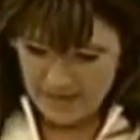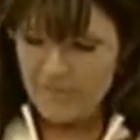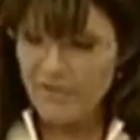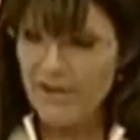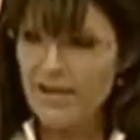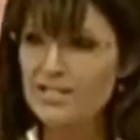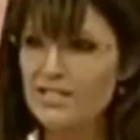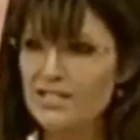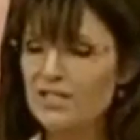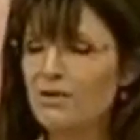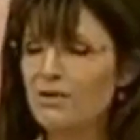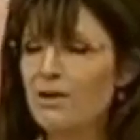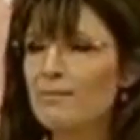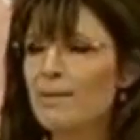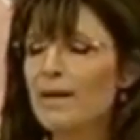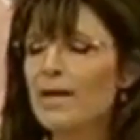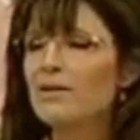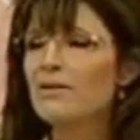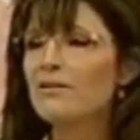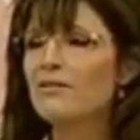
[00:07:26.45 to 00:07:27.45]
Friends, you are
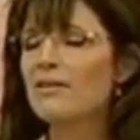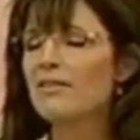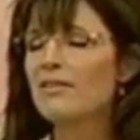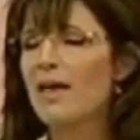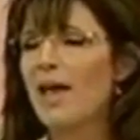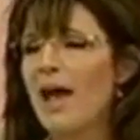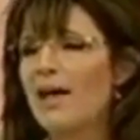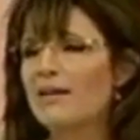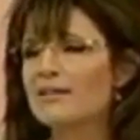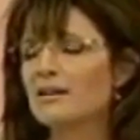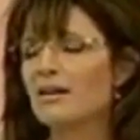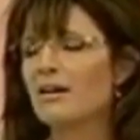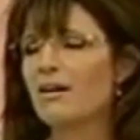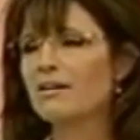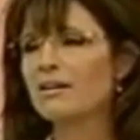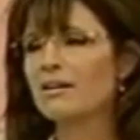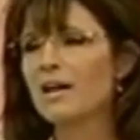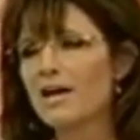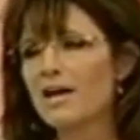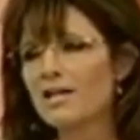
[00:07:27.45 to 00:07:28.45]
better than that.
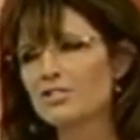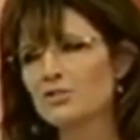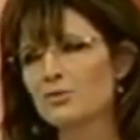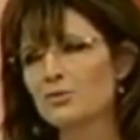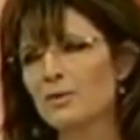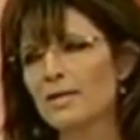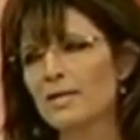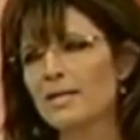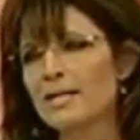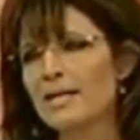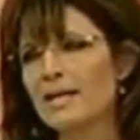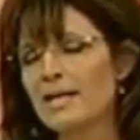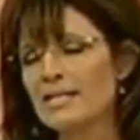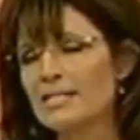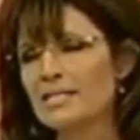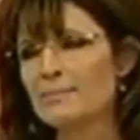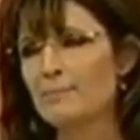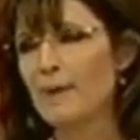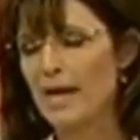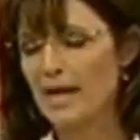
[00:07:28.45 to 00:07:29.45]
Our country
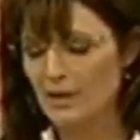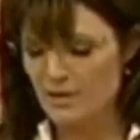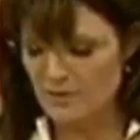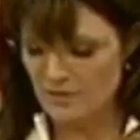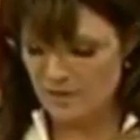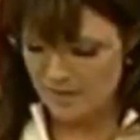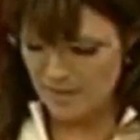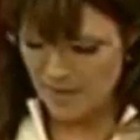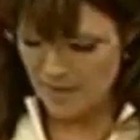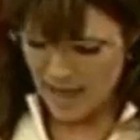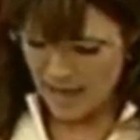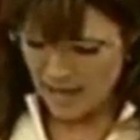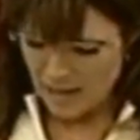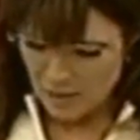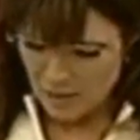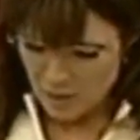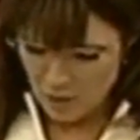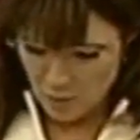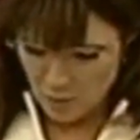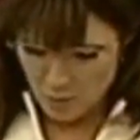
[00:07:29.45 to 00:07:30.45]
is better than
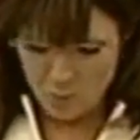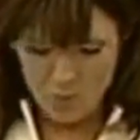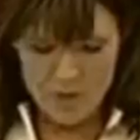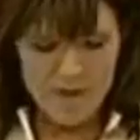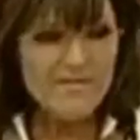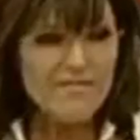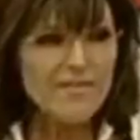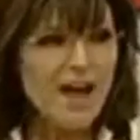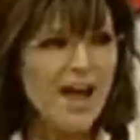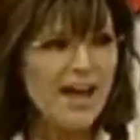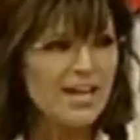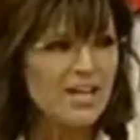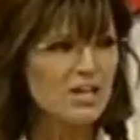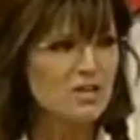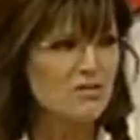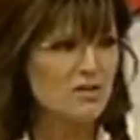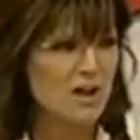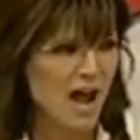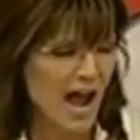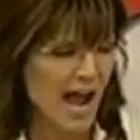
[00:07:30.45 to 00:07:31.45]
that. We've got to
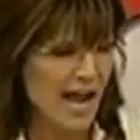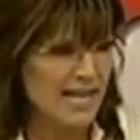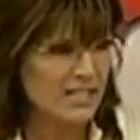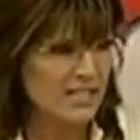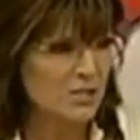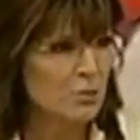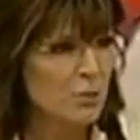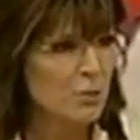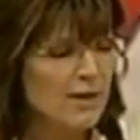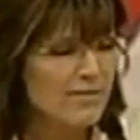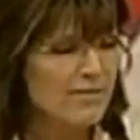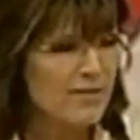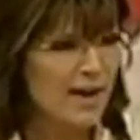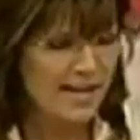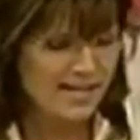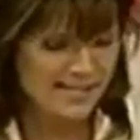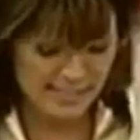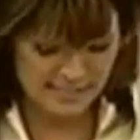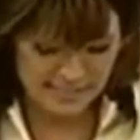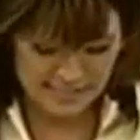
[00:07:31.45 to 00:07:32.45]
unite. We've
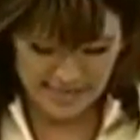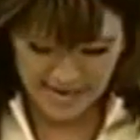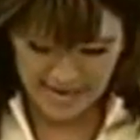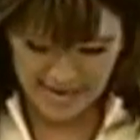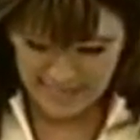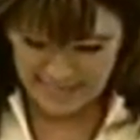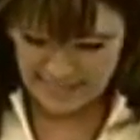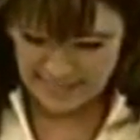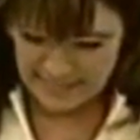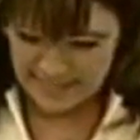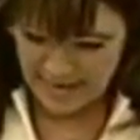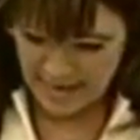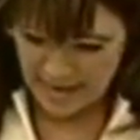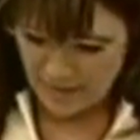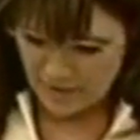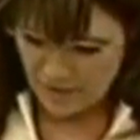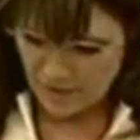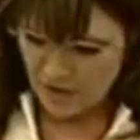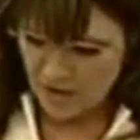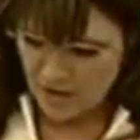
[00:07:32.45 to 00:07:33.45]
got to stand
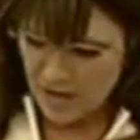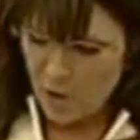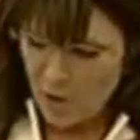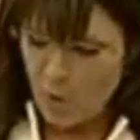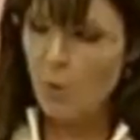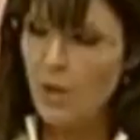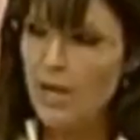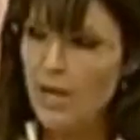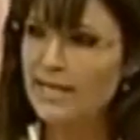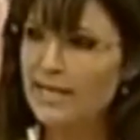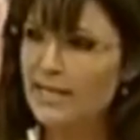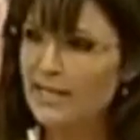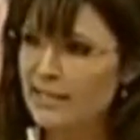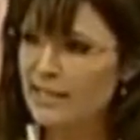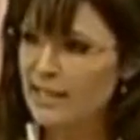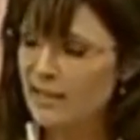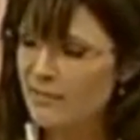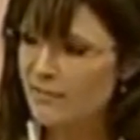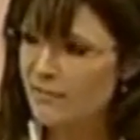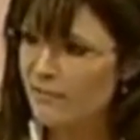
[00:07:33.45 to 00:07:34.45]
together. We
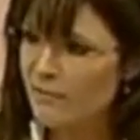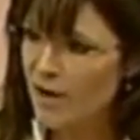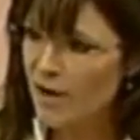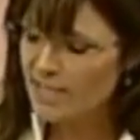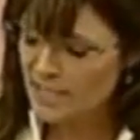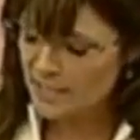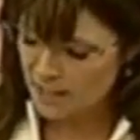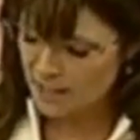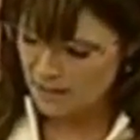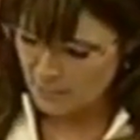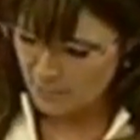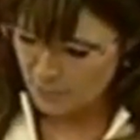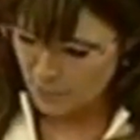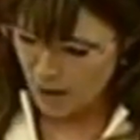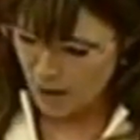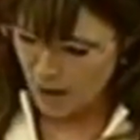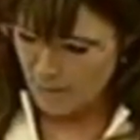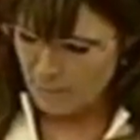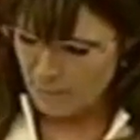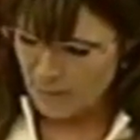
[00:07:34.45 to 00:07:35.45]
can confront the
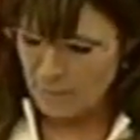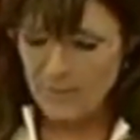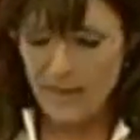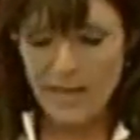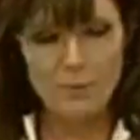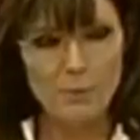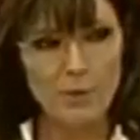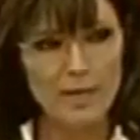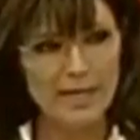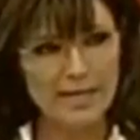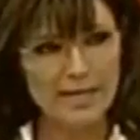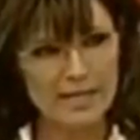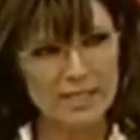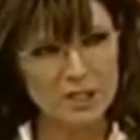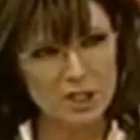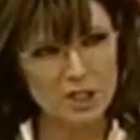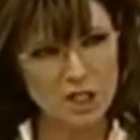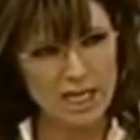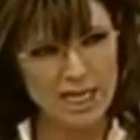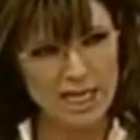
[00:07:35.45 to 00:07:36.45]
problem and we can
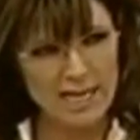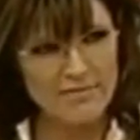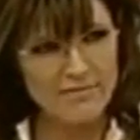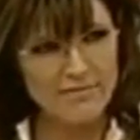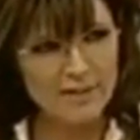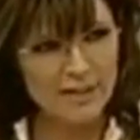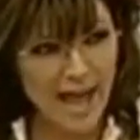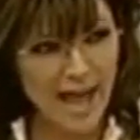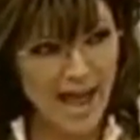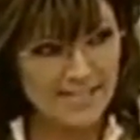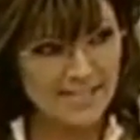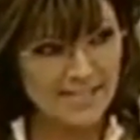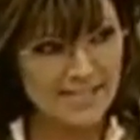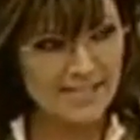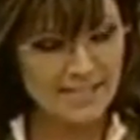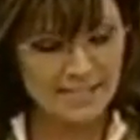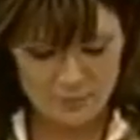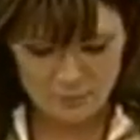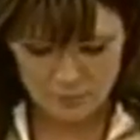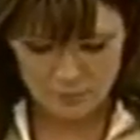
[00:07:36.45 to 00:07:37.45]
achieve
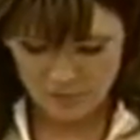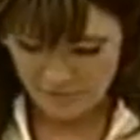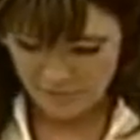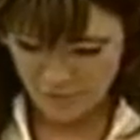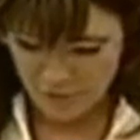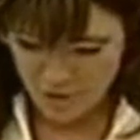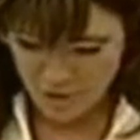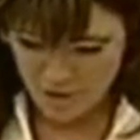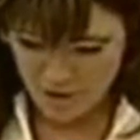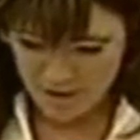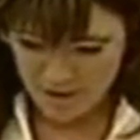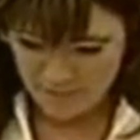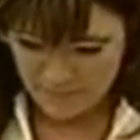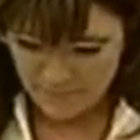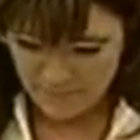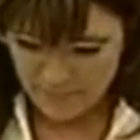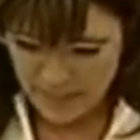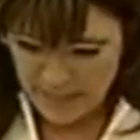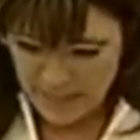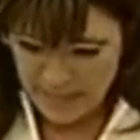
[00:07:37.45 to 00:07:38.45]
lasting
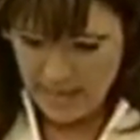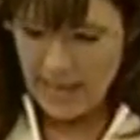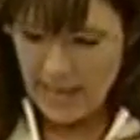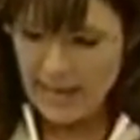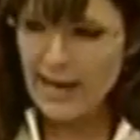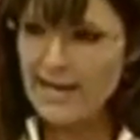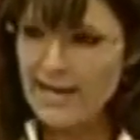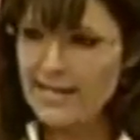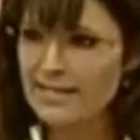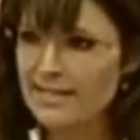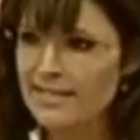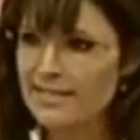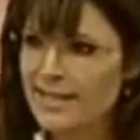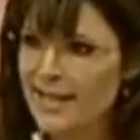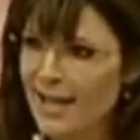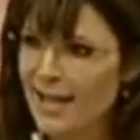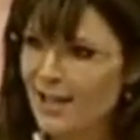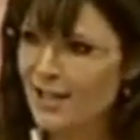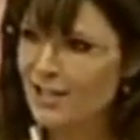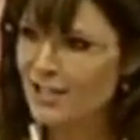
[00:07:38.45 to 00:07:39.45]
reform. And I can
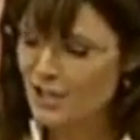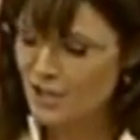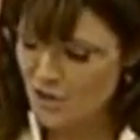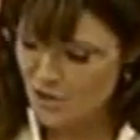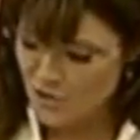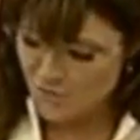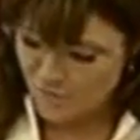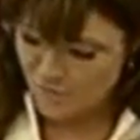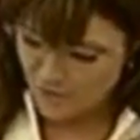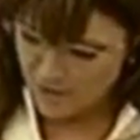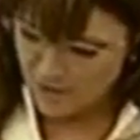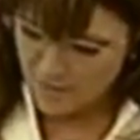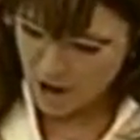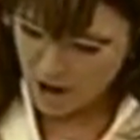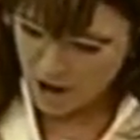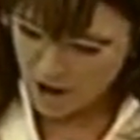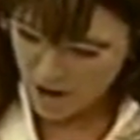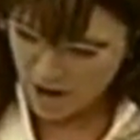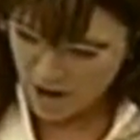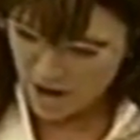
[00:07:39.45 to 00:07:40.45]
tell you from
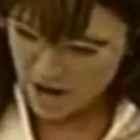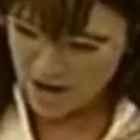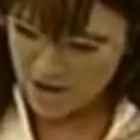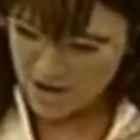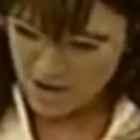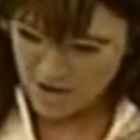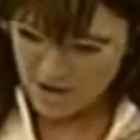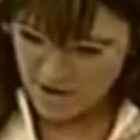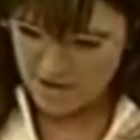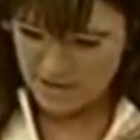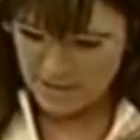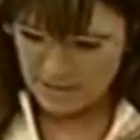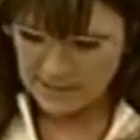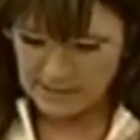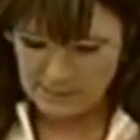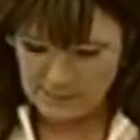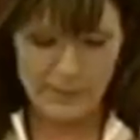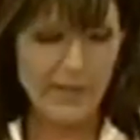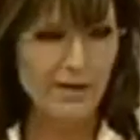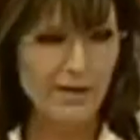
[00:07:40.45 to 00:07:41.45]
hard-earned
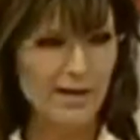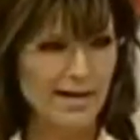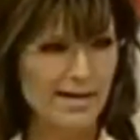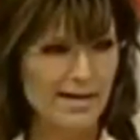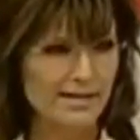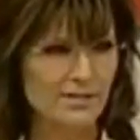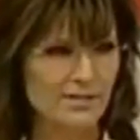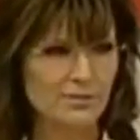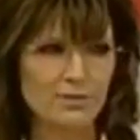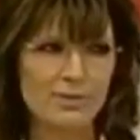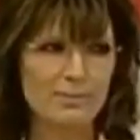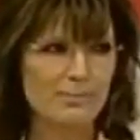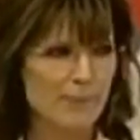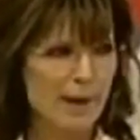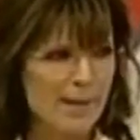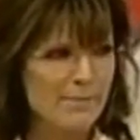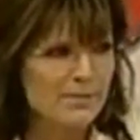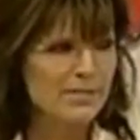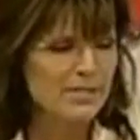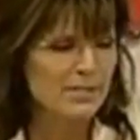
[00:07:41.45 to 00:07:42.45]
experience with
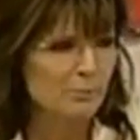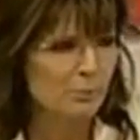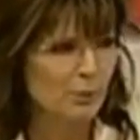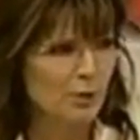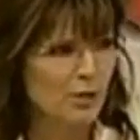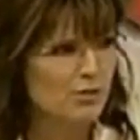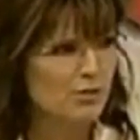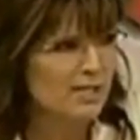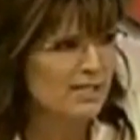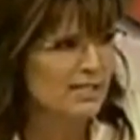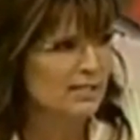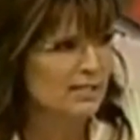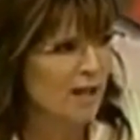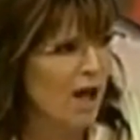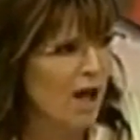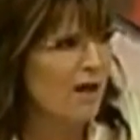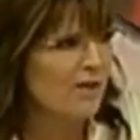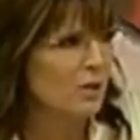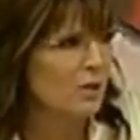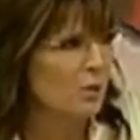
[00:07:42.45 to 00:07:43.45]
bumps and bruises
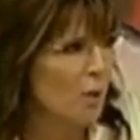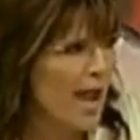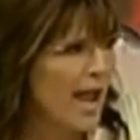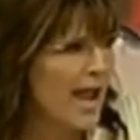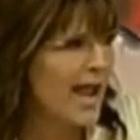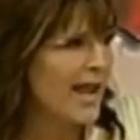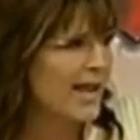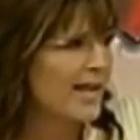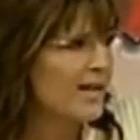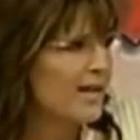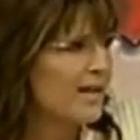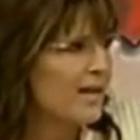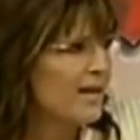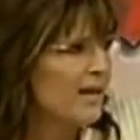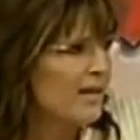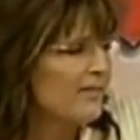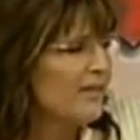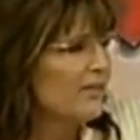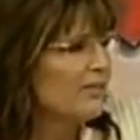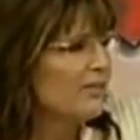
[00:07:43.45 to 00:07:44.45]
along the way
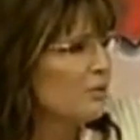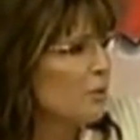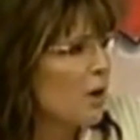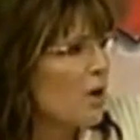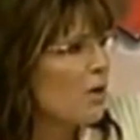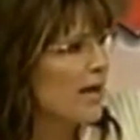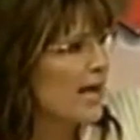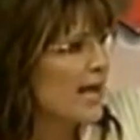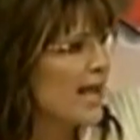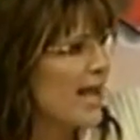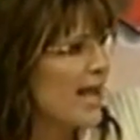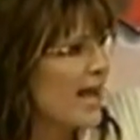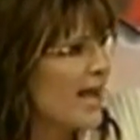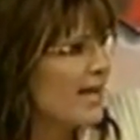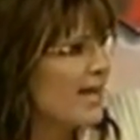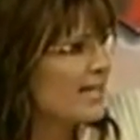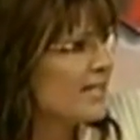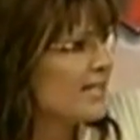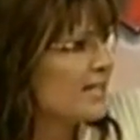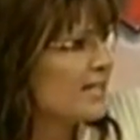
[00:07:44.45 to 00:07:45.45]
that the road
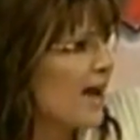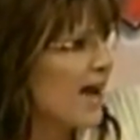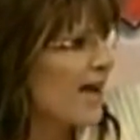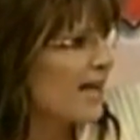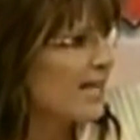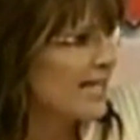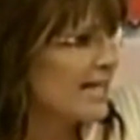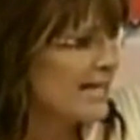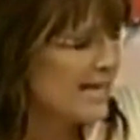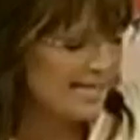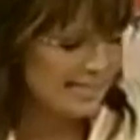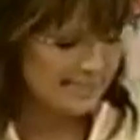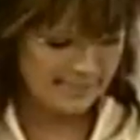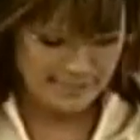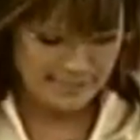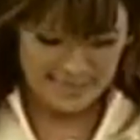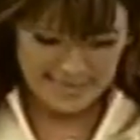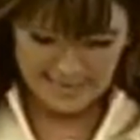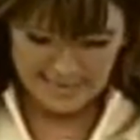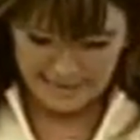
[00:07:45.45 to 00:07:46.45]
ahead is not
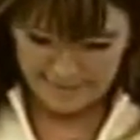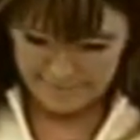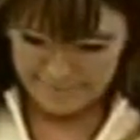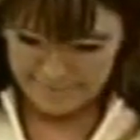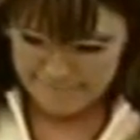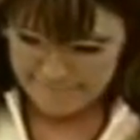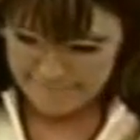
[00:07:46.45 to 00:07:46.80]
easy.